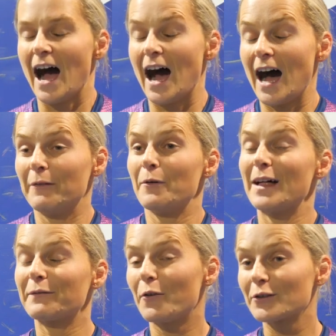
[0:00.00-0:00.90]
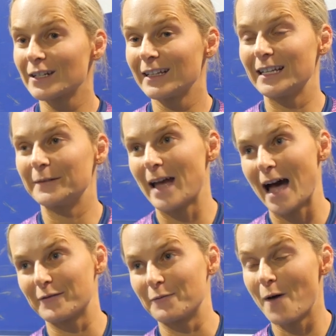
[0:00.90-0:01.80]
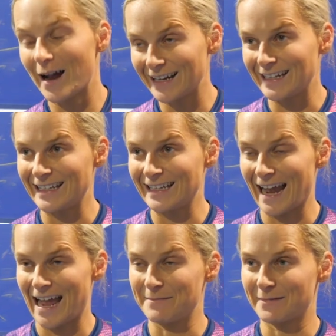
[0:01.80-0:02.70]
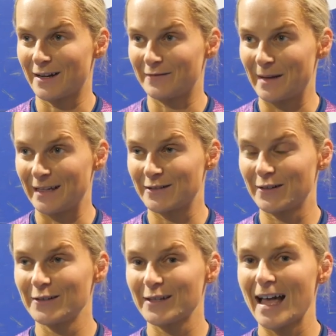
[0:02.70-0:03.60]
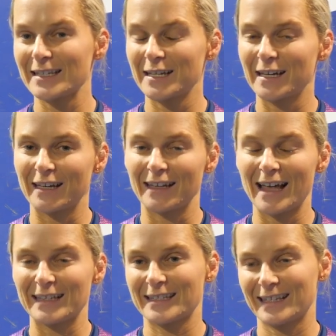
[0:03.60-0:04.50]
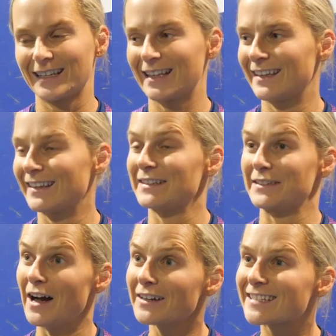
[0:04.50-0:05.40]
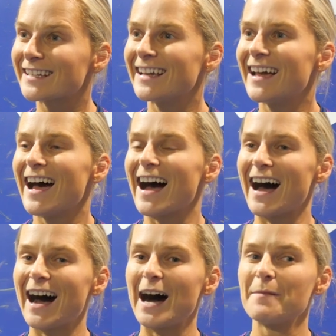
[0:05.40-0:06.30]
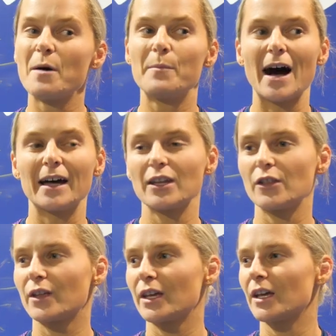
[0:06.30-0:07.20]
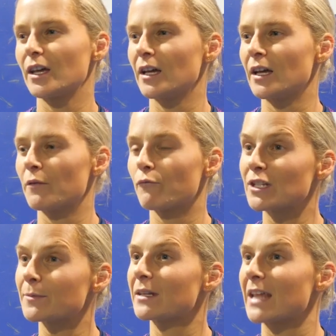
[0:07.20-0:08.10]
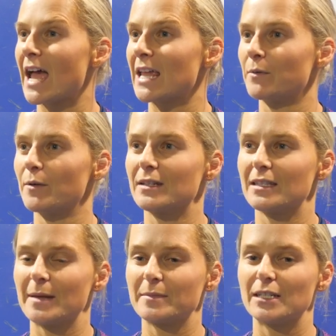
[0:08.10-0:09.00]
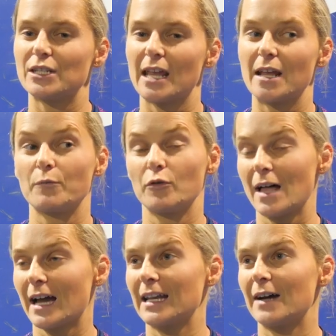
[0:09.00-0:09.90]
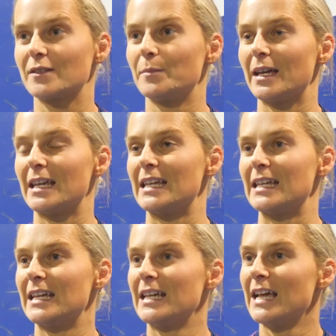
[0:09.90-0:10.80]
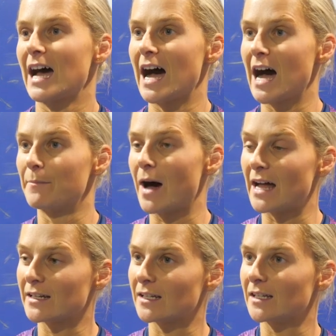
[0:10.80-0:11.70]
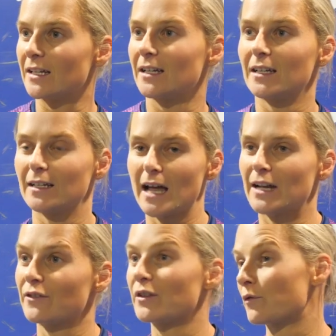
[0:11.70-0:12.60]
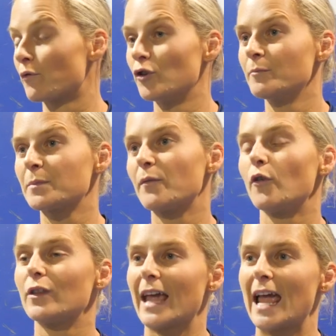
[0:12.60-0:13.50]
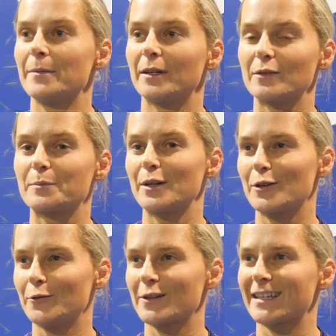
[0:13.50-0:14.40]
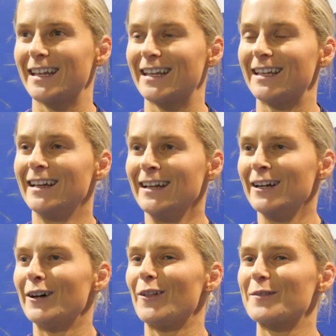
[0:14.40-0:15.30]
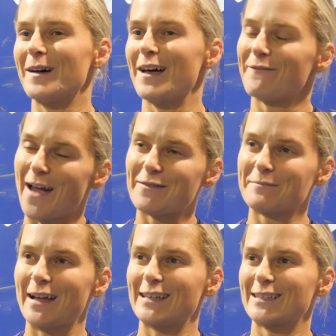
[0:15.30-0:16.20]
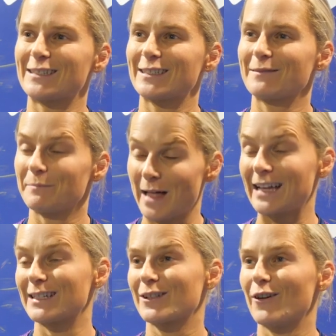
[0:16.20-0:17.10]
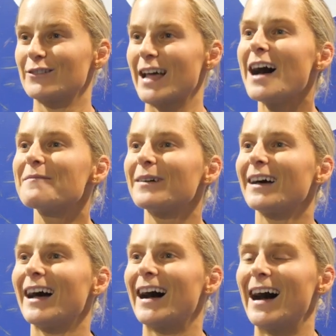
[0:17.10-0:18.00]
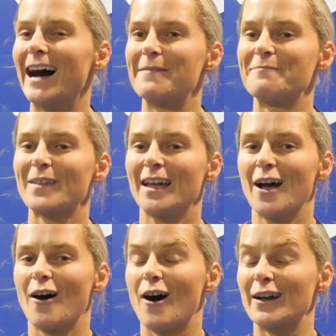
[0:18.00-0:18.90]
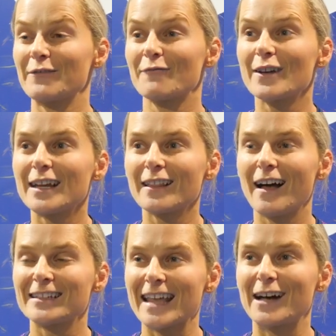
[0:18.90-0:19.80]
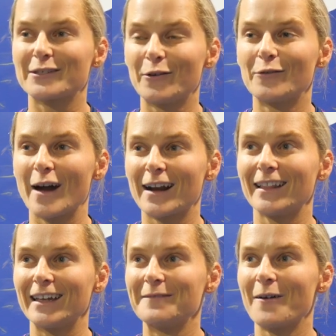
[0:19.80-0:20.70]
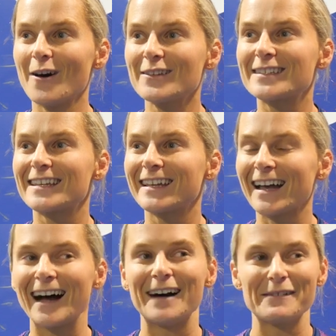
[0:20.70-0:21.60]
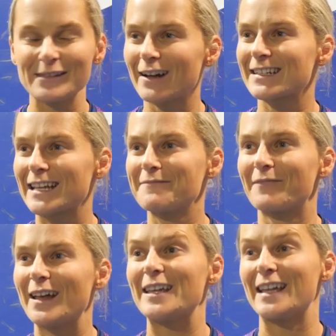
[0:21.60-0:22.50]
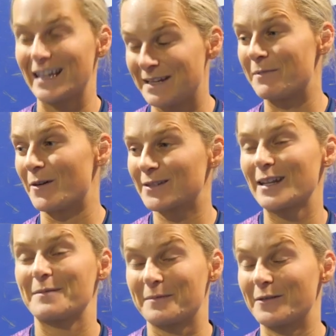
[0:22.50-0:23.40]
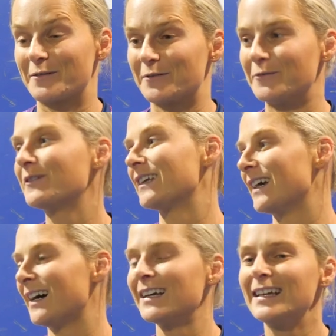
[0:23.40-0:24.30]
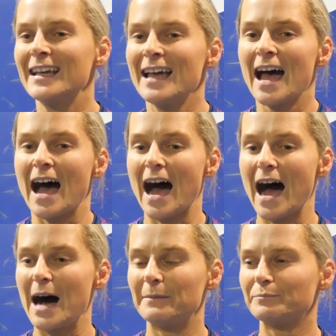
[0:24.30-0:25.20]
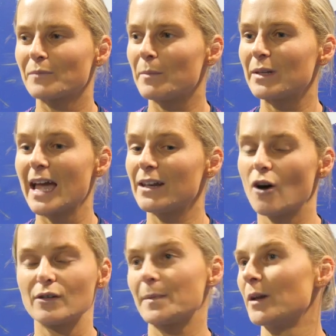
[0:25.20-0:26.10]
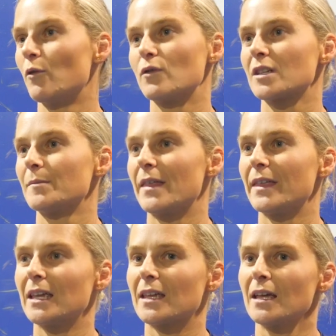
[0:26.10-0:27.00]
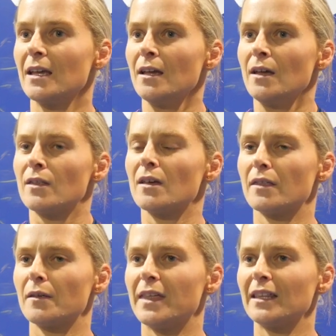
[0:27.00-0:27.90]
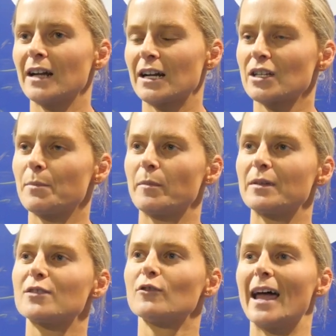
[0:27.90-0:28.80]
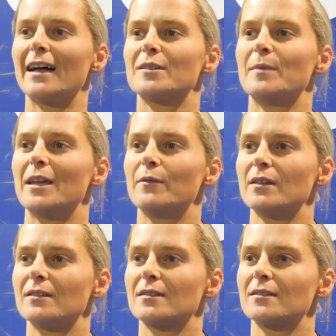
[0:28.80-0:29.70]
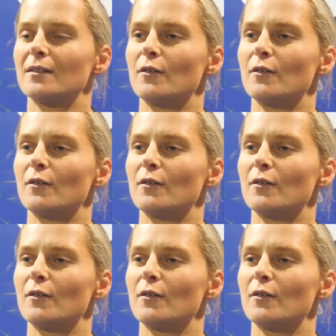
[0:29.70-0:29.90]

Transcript: Uh, well, unfortunately, we haven't won any of the games that I've been to, so that's a that's that sucks. Um, but the Richmond game, we went to the MCG and we were lucky enough to be um, under under into the rooms before the game, and it was pretty cool to see a lot of my favourite places players close up. Um, I didn't realise how tall Ratugolea was. Um, I'd like to see him in person. That'd be real cool here. Um, but yeah, no, it's been awesome. I think the the thing that actually probably stood out to me was